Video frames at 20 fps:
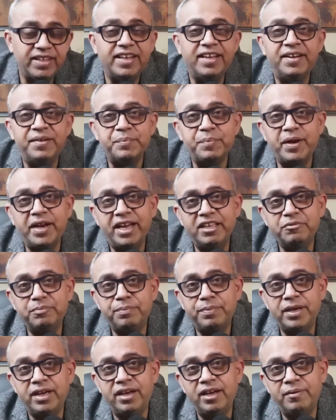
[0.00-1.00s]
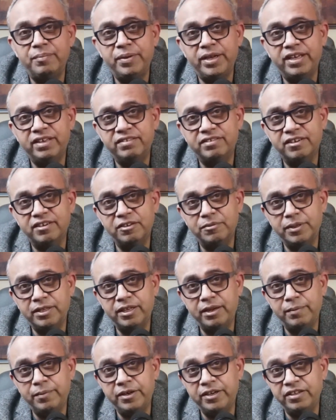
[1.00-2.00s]
My next pick is CRISPR
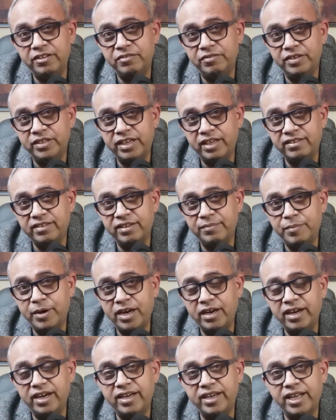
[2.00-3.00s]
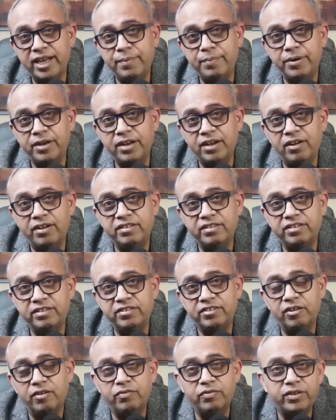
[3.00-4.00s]
Therapeutics, which has a market
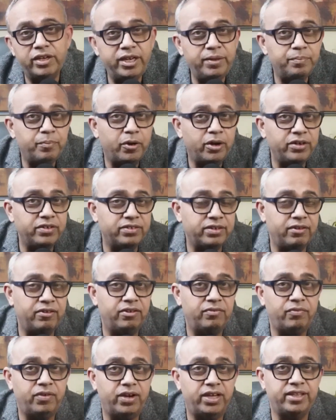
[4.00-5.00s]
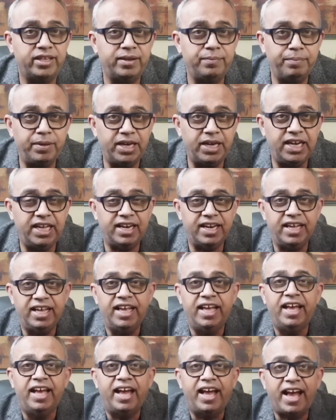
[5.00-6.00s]
capitalization of $3.753 billion
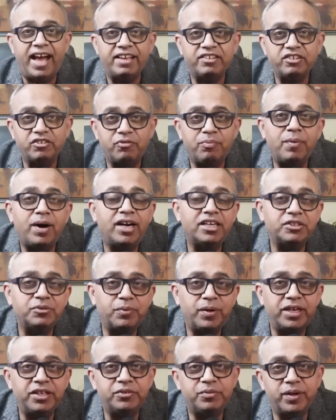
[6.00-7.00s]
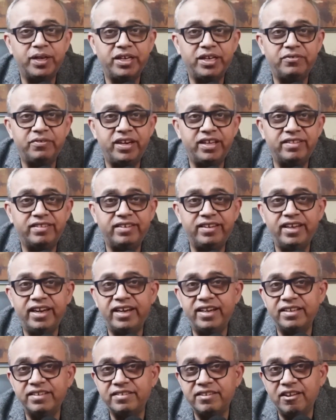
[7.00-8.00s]
as of March 1, 2023,
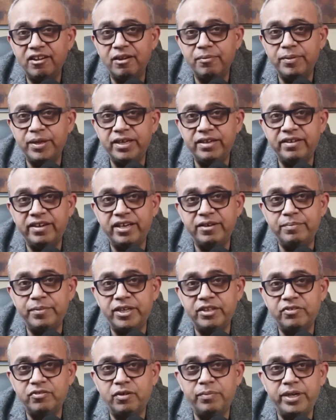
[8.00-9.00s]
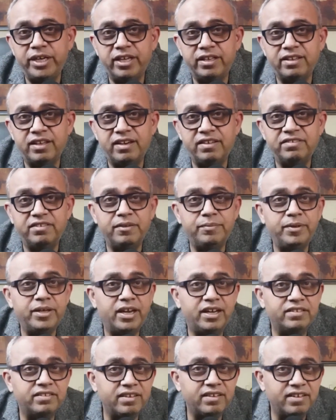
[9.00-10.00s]
and is developing treatments for beta
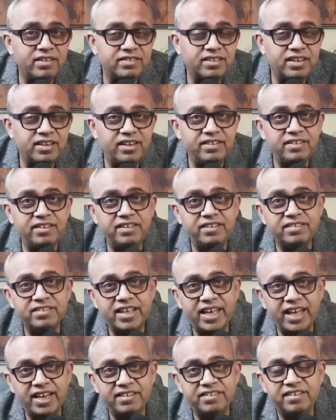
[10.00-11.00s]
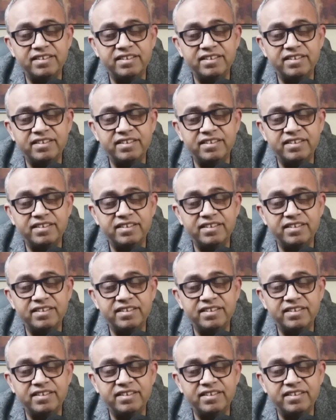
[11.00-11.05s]
thalassemia, sickle cell disease, cancer,